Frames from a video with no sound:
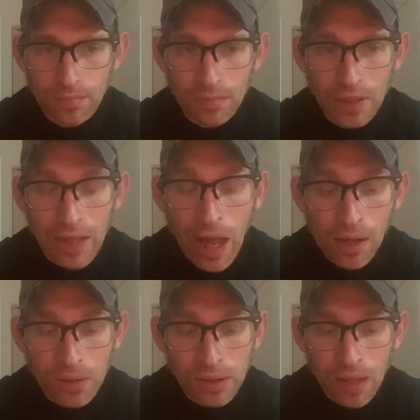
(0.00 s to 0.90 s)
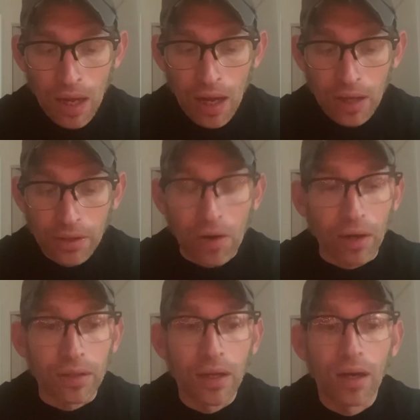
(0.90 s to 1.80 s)
House, there are
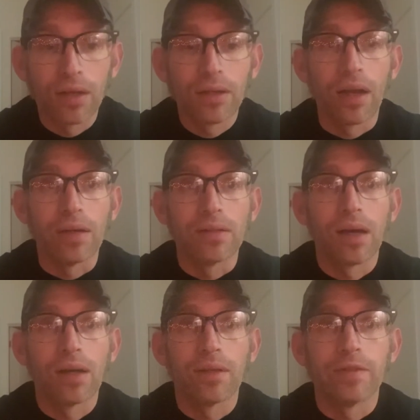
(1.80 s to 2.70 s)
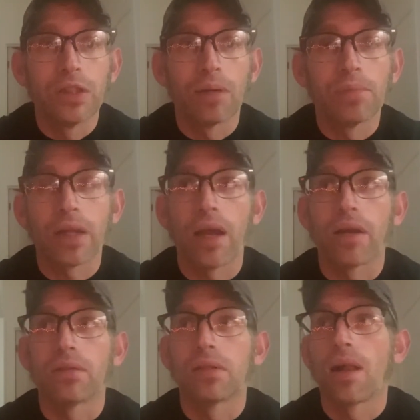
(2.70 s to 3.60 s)
a ton of jump
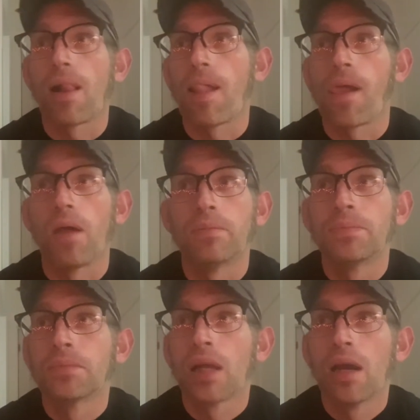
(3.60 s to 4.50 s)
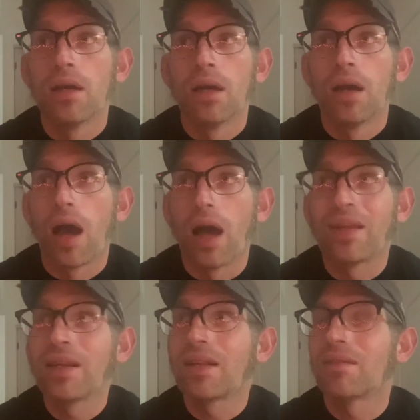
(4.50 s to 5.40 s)
scares. I
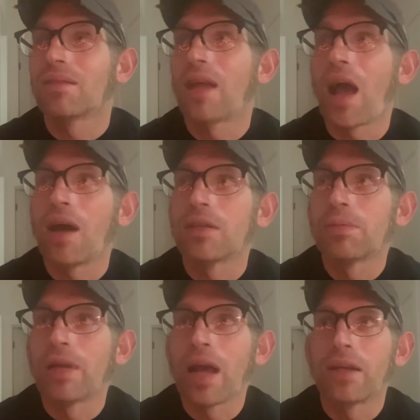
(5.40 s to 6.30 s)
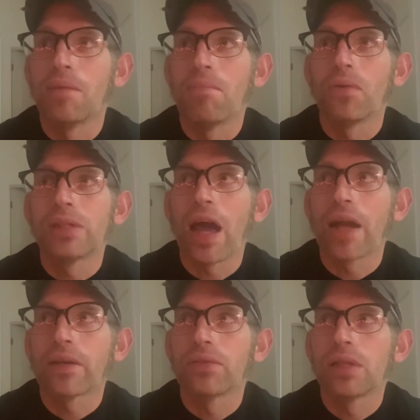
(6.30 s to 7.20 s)
think the house might have had the most
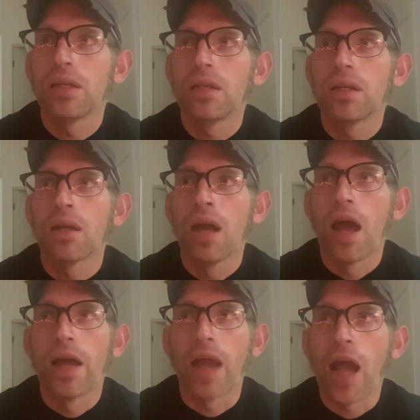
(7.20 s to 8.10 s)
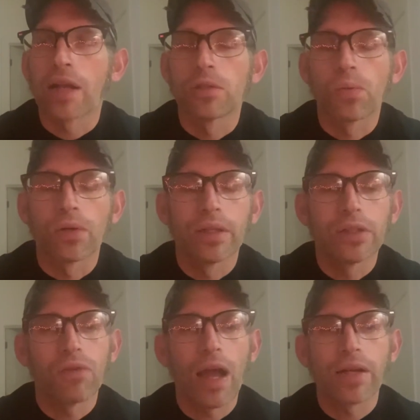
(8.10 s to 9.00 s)
actors in it, and actors were
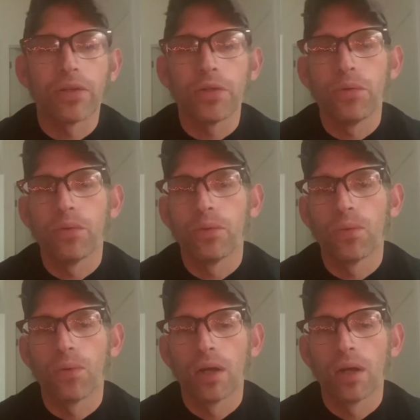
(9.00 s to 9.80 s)
distracting you